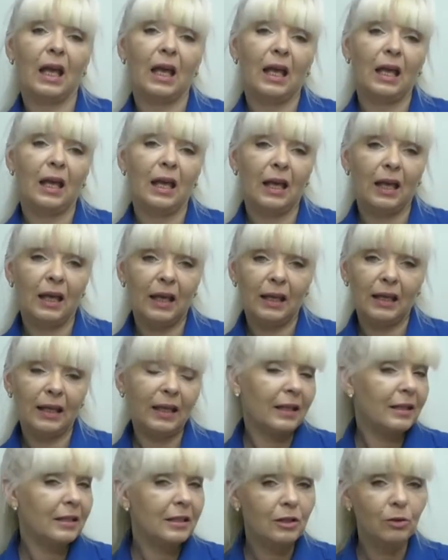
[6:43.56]
The
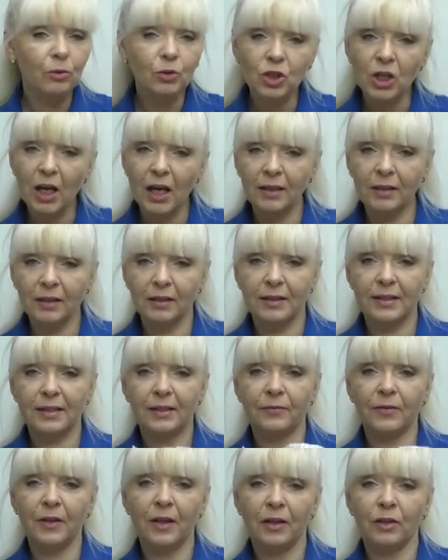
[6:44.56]
special feature of the
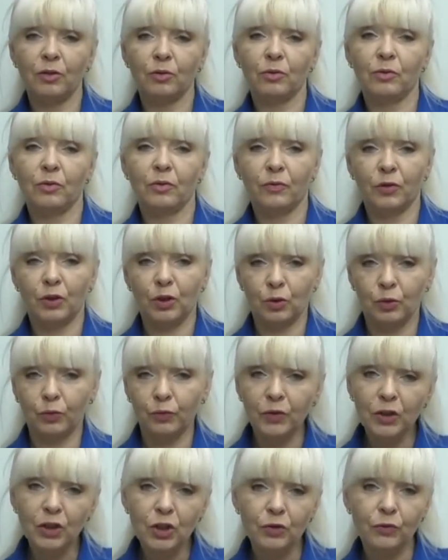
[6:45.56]
course is
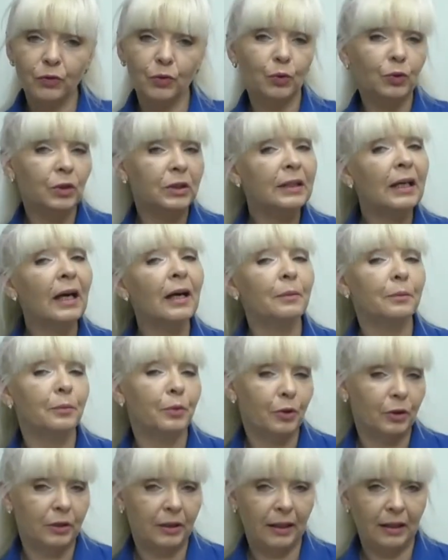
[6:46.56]
Tambor
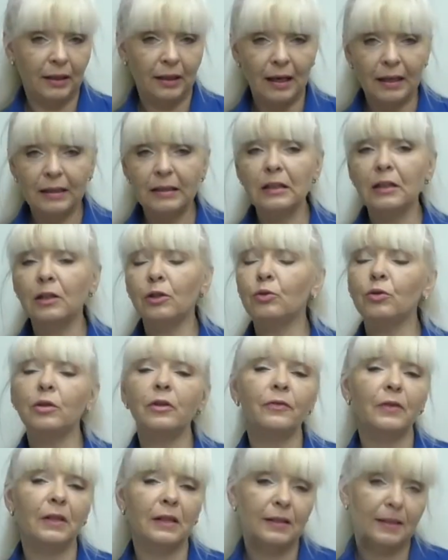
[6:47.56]
sequin
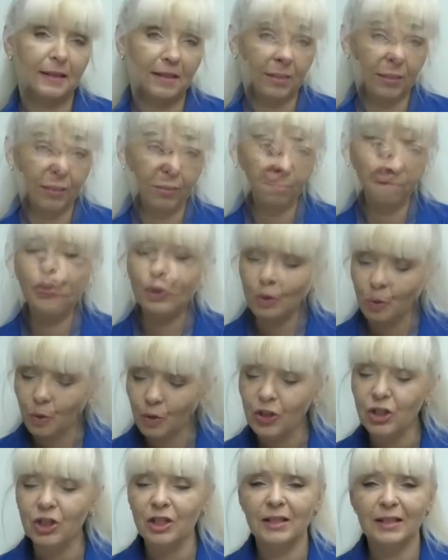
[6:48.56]
embroidery. I
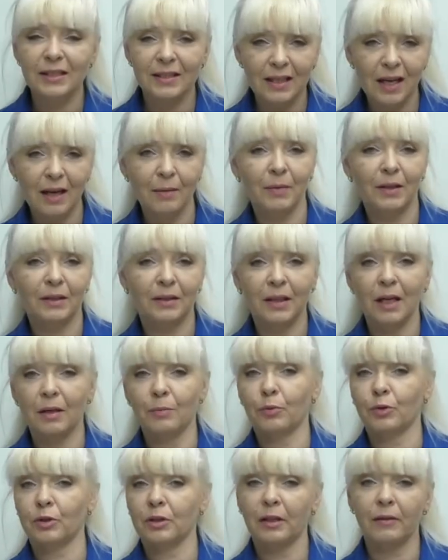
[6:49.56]
intentionally
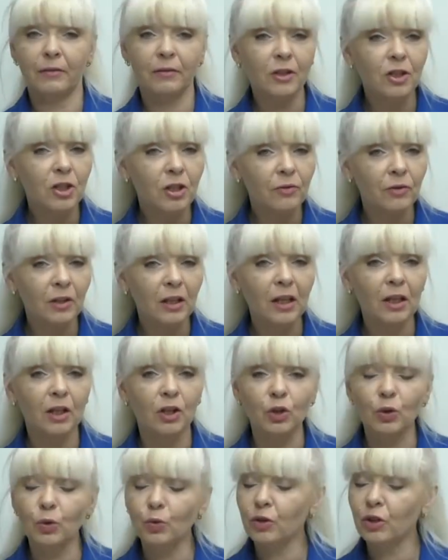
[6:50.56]
call it Tambor
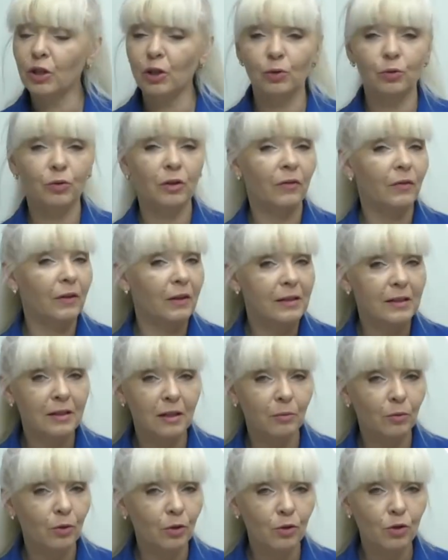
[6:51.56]
embroidery,
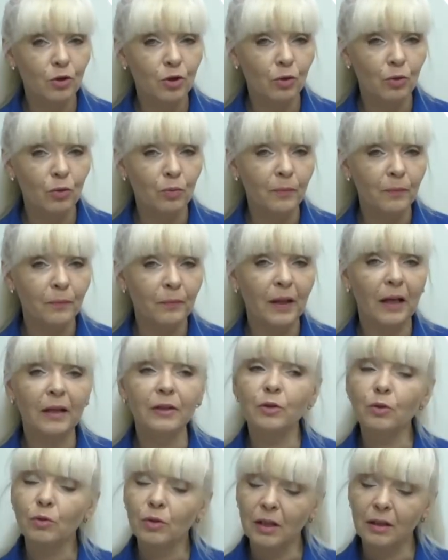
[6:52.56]
not
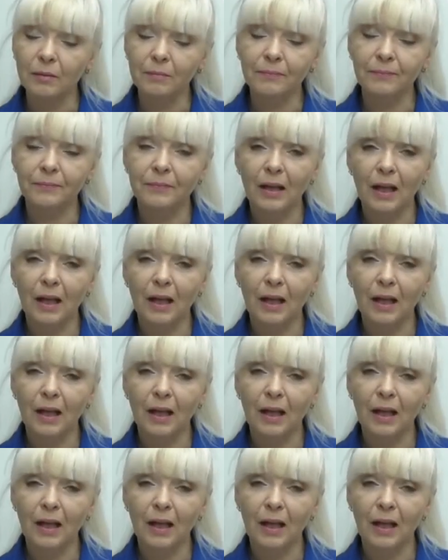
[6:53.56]
Luneville.